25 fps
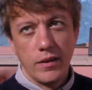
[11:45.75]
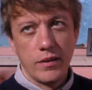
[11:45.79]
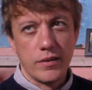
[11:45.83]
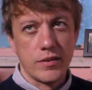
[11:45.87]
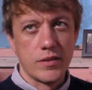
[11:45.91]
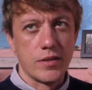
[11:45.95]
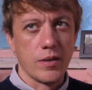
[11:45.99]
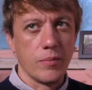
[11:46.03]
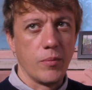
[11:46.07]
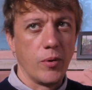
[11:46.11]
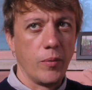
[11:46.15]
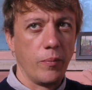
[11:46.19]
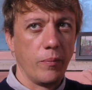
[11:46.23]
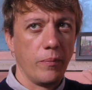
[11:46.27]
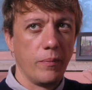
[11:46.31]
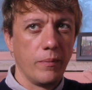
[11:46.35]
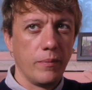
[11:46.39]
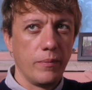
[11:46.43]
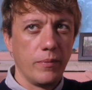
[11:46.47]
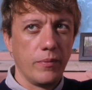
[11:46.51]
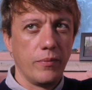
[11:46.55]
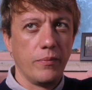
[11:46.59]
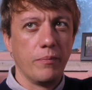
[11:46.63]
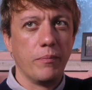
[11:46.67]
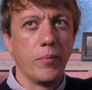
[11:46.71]
someone
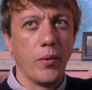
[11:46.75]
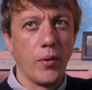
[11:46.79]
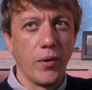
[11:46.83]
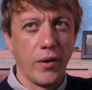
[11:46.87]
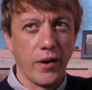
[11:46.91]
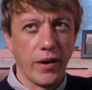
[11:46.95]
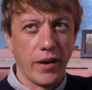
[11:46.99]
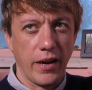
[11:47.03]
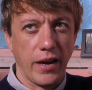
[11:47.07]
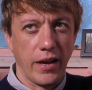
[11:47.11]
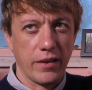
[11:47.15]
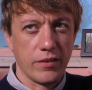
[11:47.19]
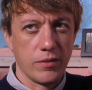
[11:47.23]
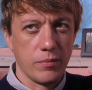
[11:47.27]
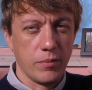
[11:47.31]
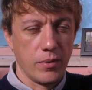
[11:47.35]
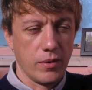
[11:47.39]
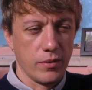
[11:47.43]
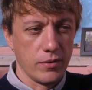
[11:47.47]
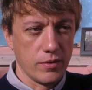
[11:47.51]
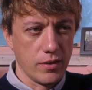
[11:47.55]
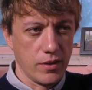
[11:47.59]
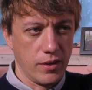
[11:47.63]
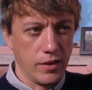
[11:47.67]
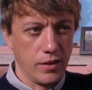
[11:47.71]
pointed it out to me.
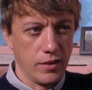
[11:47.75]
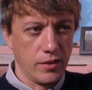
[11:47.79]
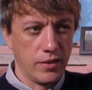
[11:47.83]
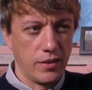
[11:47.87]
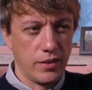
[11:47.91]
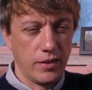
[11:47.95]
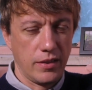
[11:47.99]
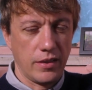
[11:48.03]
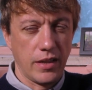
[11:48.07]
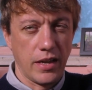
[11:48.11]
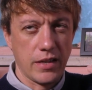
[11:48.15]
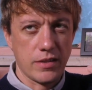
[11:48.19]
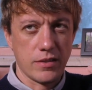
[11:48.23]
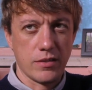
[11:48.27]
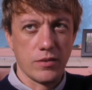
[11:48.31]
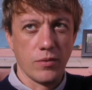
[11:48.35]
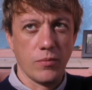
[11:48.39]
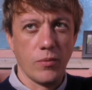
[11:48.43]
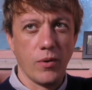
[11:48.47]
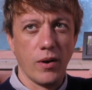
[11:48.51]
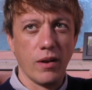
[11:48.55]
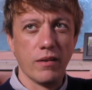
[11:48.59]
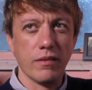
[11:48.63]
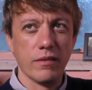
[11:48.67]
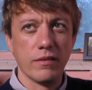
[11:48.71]
It was like, that's the
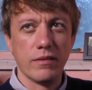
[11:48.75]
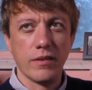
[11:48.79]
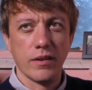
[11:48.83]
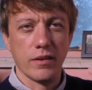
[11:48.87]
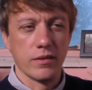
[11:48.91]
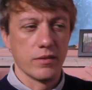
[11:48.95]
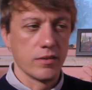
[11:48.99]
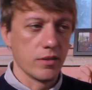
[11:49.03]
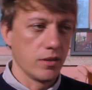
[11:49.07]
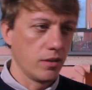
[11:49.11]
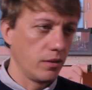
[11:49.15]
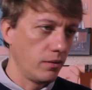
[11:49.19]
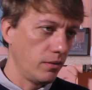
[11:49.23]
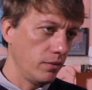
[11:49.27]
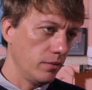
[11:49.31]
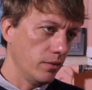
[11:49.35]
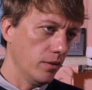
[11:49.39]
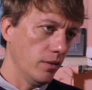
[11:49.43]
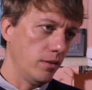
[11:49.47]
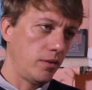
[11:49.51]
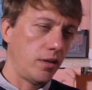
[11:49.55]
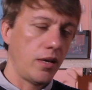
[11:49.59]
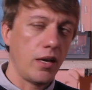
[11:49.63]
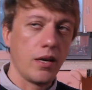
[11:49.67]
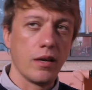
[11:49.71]
one. And I was like,
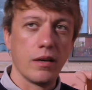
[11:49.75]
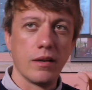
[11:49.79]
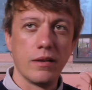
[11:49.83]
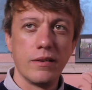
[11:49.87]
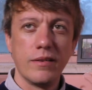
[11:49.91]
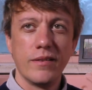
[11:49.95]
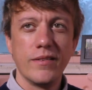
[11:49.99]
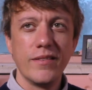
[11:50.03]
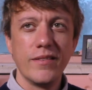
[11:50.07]
okay.